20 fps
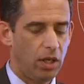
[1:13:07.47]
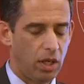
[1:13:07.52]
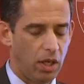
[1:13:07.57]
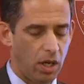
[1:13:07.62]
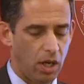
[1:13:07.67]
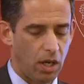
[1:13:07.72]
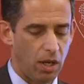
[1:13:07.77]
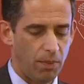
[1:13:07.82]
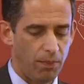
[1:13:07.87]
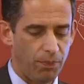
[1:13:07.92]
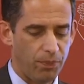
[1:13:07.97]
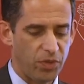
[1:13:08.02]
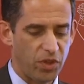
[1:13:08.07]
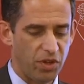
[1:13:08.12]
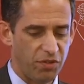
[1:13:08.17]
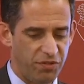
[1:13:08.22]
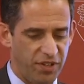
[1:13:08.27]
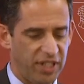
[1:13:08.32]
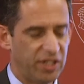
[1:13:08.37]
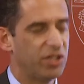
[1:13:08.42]
um,
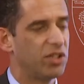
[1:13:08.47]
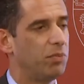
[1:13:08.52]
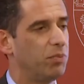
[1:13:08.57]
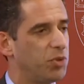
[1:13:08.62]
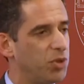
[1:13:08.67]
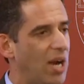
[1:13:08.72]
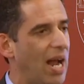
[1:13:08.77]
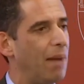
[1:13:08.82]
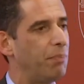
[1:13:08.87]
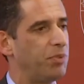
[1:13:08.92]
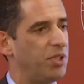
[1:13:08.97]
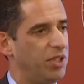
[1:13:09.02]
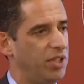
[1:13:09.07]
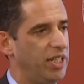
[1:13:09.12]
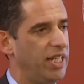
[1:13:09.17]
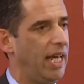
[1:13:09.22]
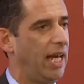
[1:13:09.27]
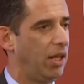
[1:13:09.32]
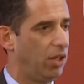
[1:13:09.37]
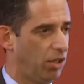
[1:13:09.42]
the victim trapped in
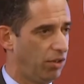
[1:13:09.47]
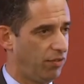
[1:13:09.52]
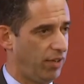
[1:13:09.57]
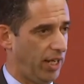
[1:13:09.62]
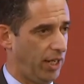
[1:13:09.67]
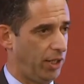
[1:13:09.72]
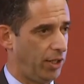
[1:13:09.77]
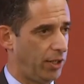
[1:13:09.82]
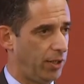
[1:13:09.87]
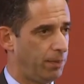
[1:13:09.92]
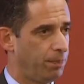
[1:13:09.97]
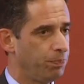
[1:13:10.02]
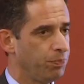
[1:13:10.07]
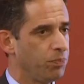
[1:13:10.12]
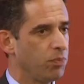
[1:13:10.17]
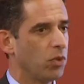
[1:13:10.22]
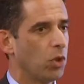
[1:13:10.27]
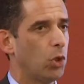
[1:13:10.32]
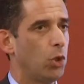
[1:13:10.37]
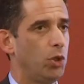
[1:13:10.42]
the elevator
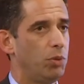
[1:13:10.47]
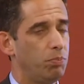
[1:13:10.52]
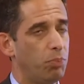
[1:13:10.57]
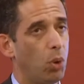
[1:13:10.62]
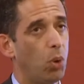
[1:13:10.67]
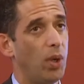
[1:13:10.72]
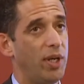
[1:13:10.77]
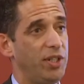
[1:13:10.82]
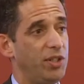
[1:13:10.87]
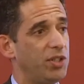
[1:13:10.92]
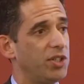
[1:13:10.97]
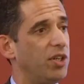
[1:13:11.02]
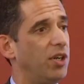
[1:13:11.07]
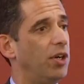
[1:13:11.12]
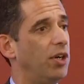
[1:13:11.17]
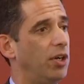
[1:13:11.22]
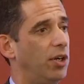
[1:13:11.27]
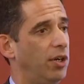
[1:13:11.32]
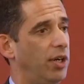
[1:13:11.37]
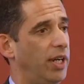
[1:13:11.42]
could point to
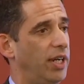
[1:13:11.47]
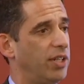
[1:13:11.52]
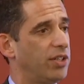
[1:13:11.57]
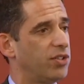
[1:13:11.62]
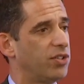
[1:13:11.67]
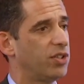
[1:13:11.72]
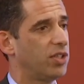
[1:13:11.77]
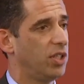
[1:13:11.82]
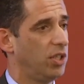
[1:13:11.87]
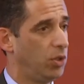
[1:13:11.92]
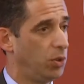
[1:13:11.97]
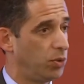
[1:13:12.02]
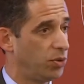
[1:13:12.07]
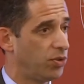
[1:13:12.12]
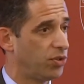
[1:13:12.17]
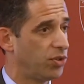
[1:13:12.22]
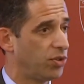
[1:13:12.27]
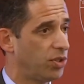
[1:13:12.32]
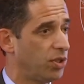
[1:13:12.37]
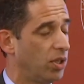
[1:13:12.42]
her
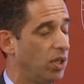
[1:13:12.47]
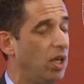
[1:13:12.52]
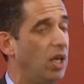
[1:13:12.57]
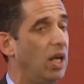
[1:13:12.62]
excuse